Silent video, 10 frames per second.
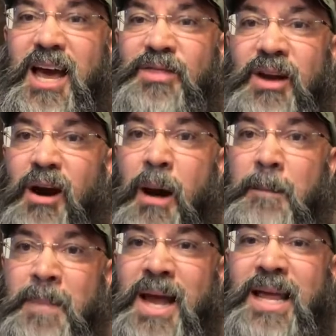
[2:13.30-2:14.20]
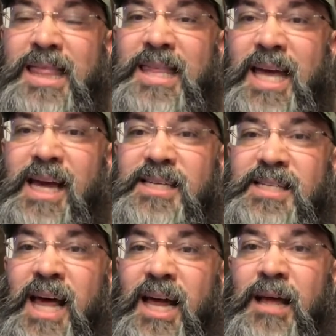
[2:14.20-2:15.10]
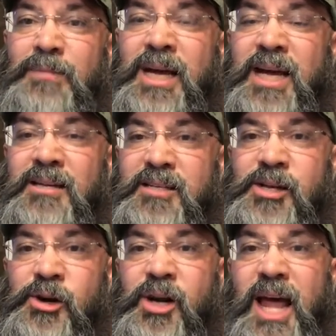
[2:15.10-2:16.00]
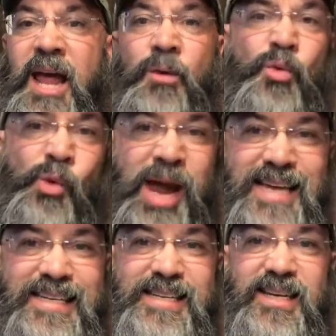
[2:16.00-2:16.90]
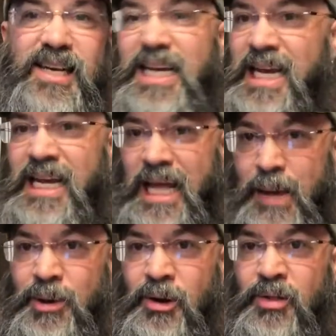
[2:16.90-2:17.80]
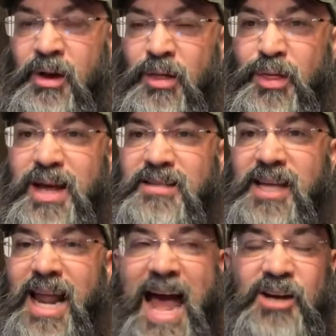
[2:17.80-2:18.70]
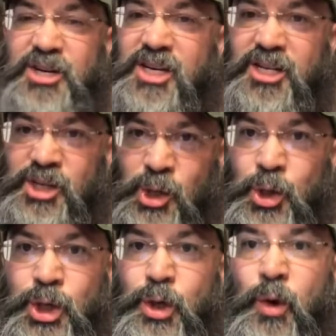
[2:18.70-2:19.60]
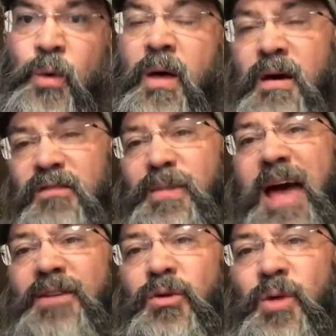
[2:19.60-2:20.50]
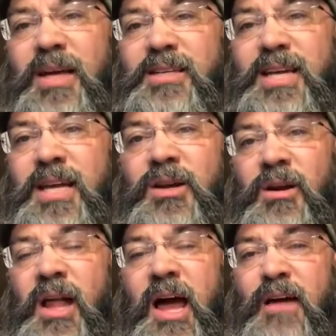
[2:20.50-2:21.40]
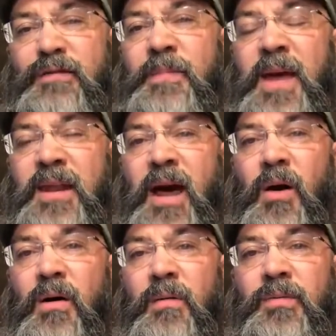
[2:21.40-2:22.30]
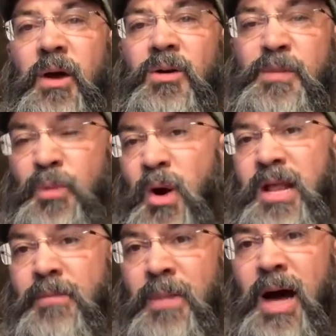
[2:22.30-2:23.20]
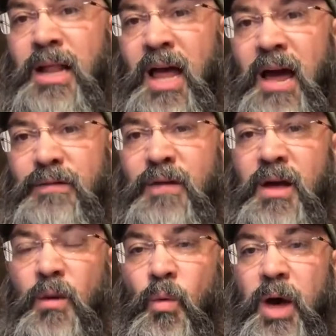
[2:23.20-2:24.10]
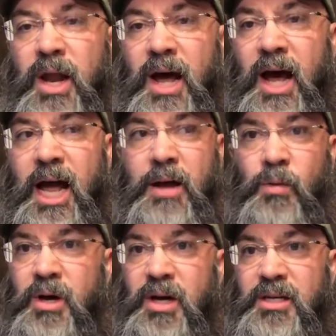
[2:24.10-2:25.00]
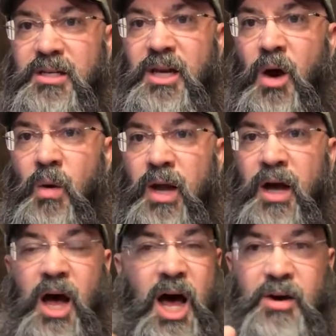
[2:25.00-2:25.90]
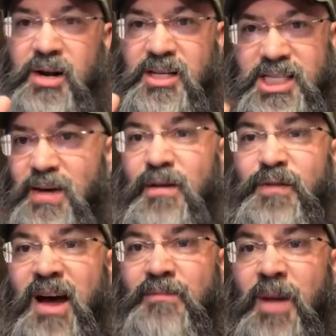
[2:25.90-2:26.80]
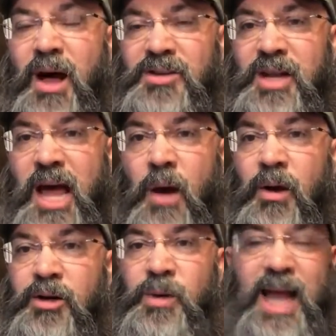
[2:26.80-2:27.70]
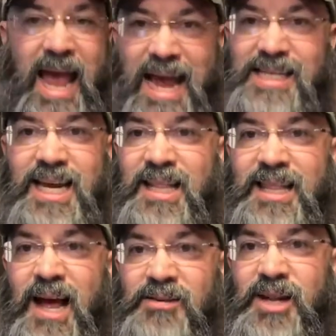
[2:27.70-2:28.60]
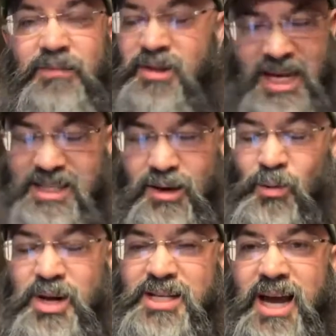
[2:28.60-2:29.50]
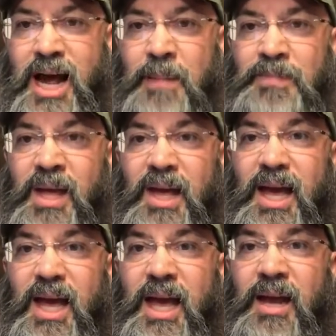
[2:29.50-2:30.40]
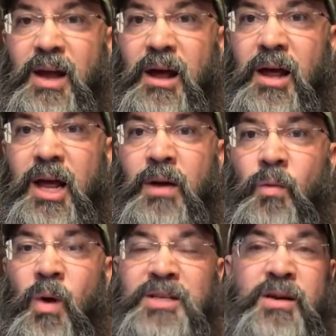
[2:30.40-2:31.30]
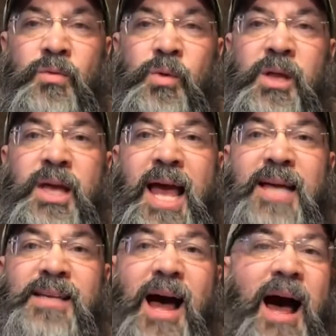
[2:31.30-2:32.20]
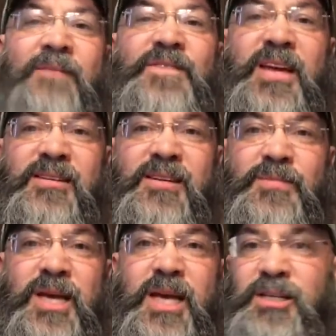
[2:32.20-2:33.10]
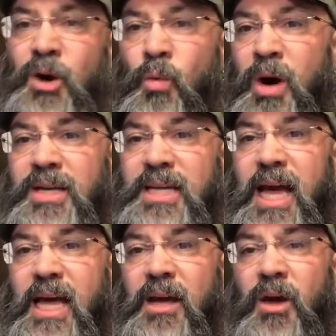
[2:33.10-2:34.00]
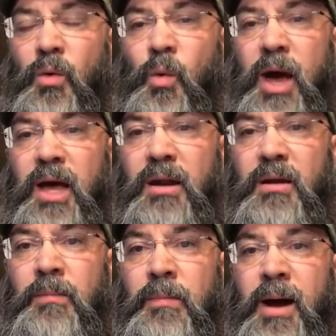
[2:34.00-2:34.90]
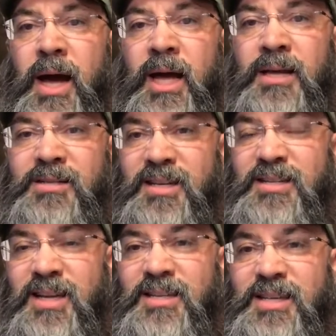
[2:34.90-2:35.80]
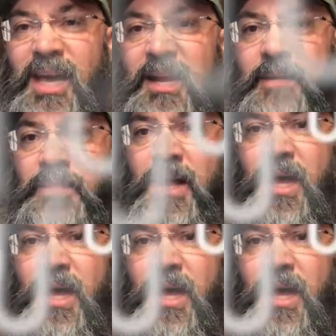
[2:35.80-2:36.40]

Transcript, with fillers: And there are many things that can be considered a rest inhibitor. They're things that actually deter you from having rest in your life. Now, there was a point in my life when I was going 175 miles an hour, doing 18,000 things at one time, and it wasn't really as obvious to me until one day when my assistant said,